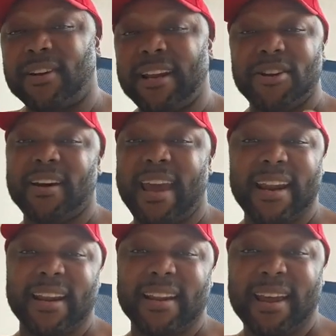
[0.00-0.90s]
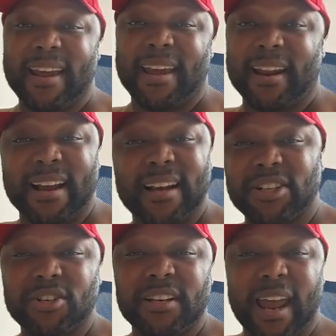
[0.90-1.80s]
So they doing that in a
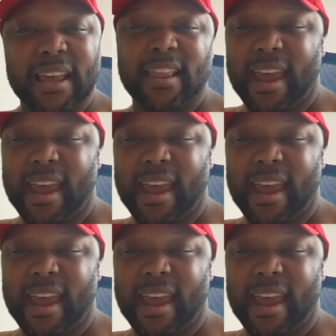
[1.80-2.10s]
country like